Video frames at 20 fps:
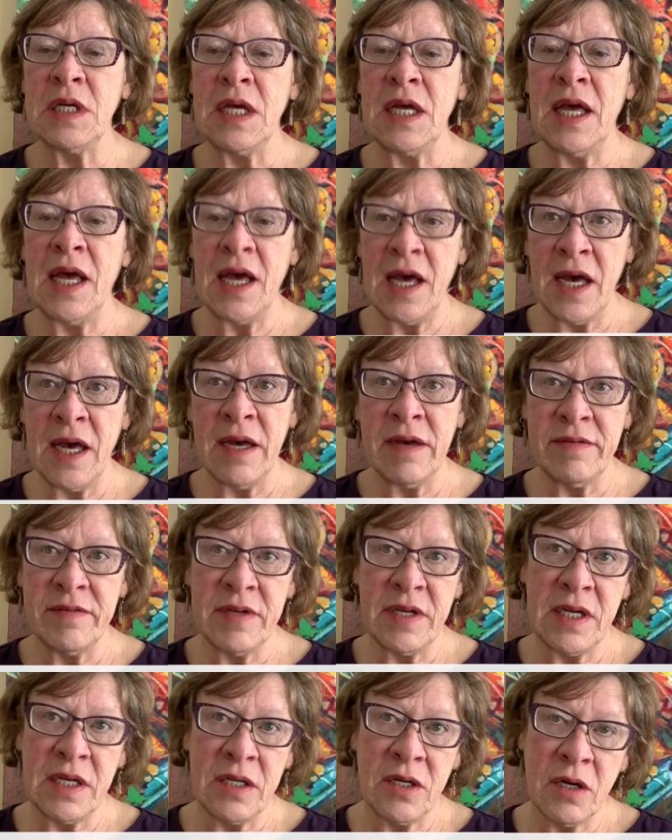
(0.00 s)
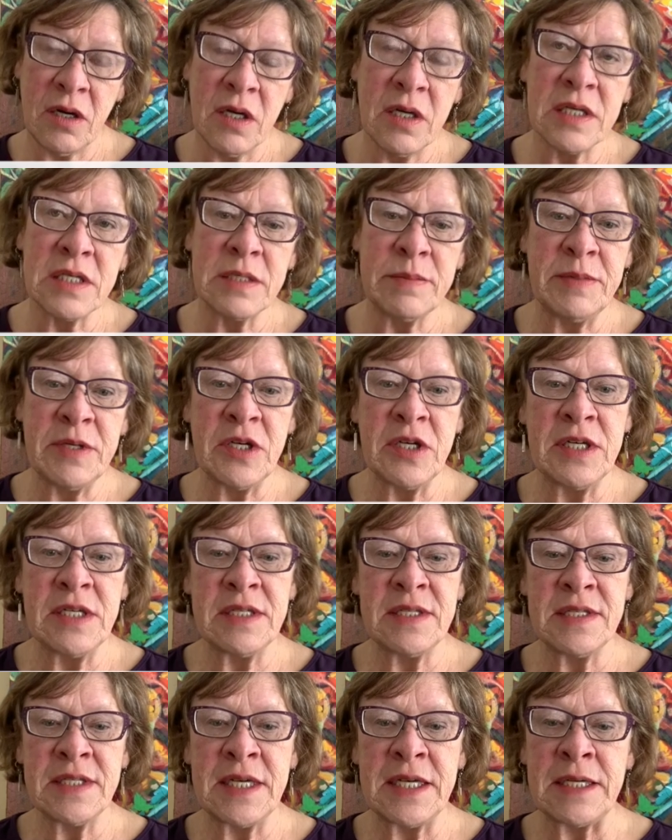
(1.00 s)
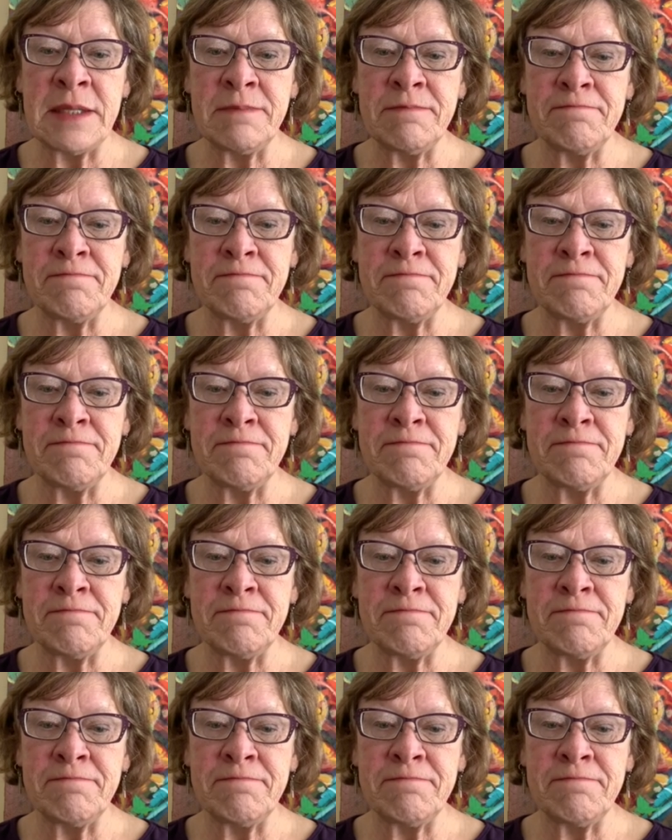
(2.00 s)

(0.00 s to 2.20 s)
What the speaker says: have and are experiencing.